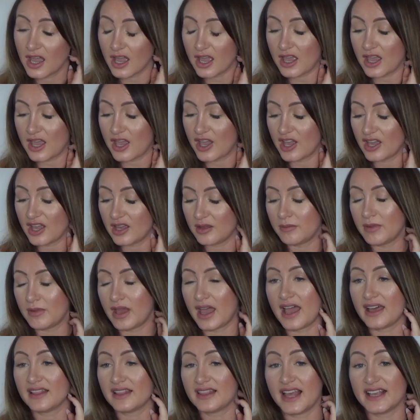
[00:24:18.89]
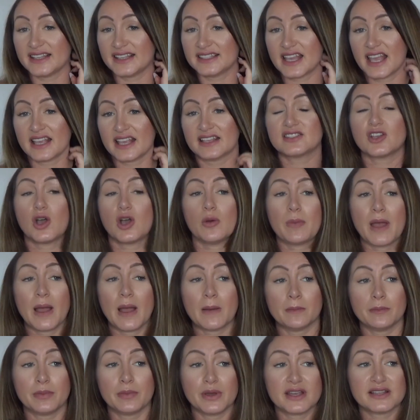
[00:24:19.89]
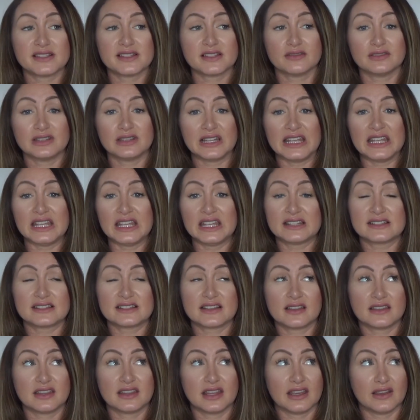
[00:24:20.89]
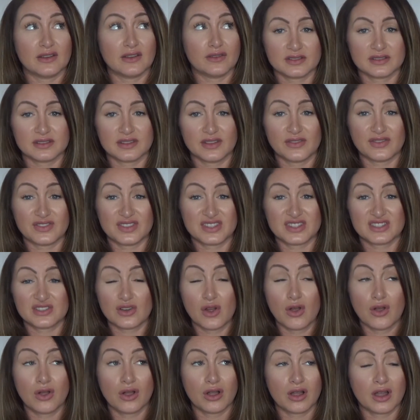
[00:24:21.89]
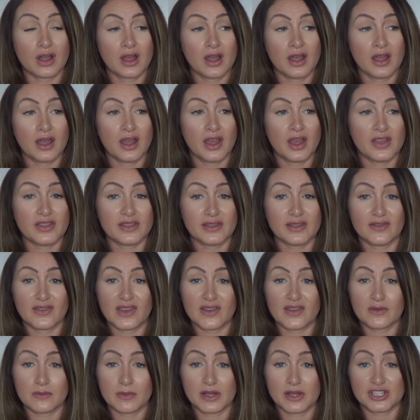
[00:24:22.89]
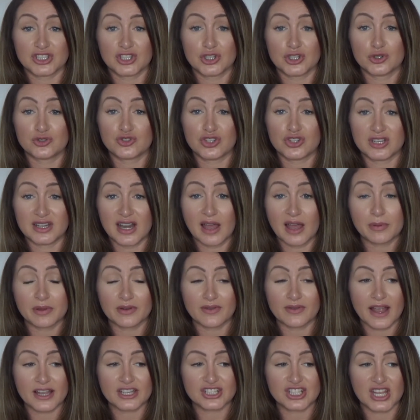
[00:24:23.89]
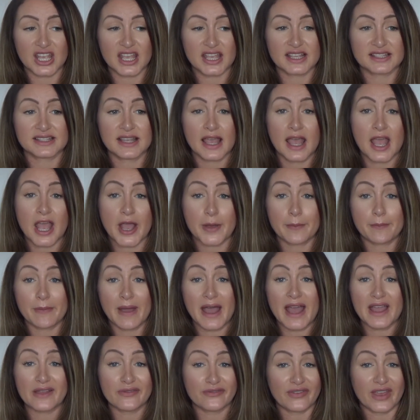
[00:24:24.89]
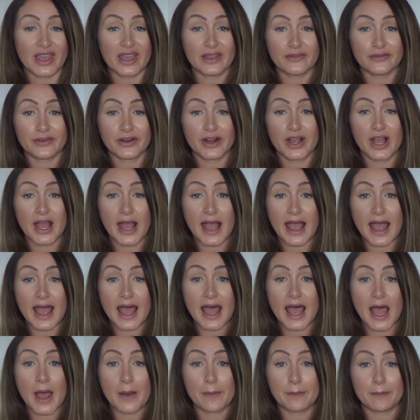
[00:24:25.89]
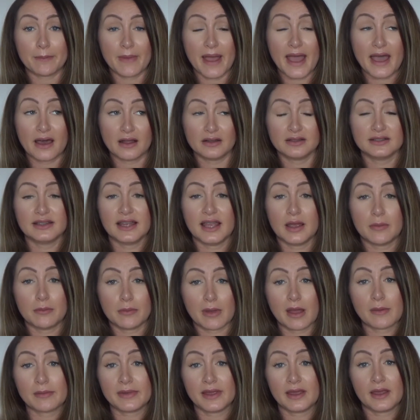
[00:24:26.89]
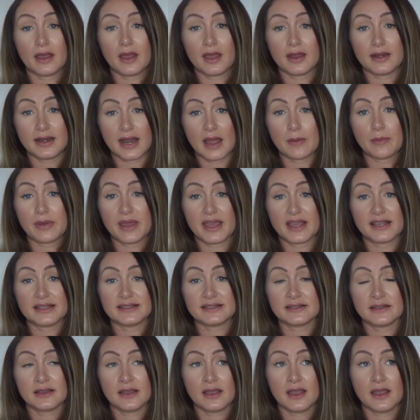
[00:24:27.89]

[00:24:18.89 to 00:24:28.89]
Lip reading: Like I say, so Pampers have leaked, they've stunk, they've given my children nappy rashes. My favourite are Aldi Mamiya nappies.